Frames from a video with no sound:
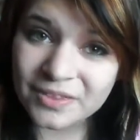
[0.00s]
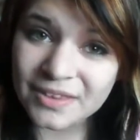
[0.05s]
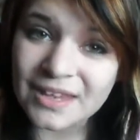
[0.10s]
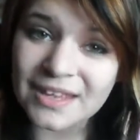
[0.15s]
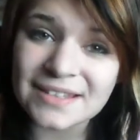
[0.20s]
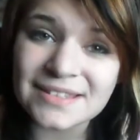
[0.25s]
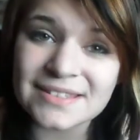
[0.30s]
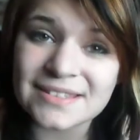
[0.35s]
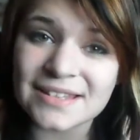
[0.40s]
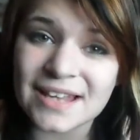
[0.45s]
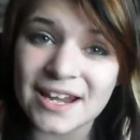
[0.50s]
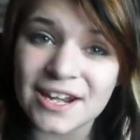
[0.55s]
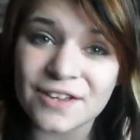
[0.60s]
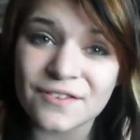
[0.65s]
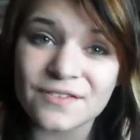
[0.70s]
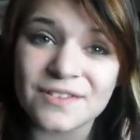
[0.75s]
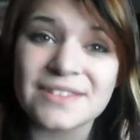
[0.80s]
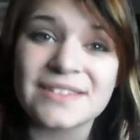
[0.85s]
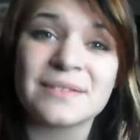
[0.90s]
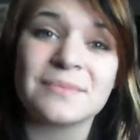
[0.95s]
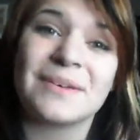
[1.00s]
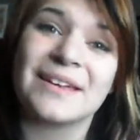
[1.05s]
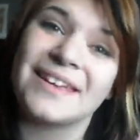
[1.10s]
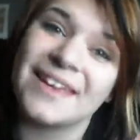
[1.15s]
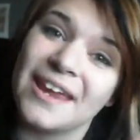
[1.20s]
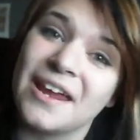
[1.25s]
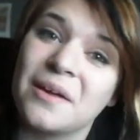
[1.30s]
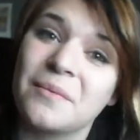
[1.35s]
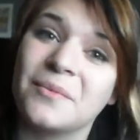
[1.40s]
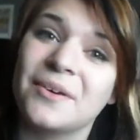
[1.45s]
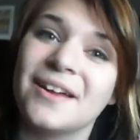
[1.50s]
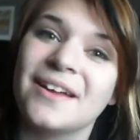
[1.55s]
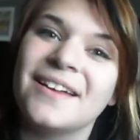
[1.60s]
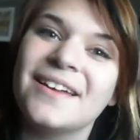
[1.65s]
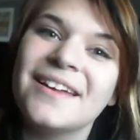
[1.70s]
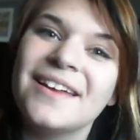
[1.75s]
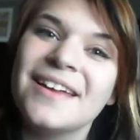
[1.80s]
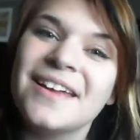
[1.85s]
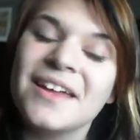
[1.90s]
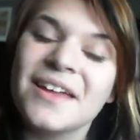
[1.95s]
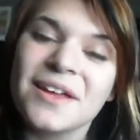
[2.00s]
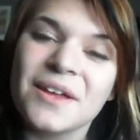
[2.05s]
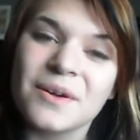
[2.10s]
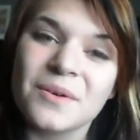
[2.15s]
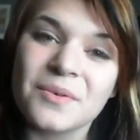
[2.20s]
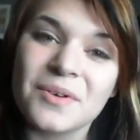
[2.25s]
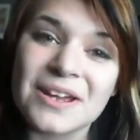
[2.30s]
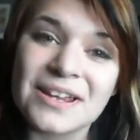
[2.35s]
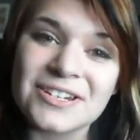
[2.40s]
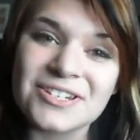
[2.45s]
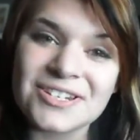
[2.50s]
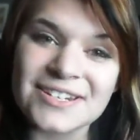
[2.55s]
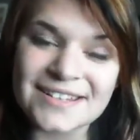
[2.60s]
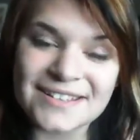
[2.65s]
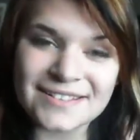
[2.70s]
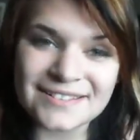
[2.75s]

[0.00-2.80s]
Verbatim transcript: instead of using my camera which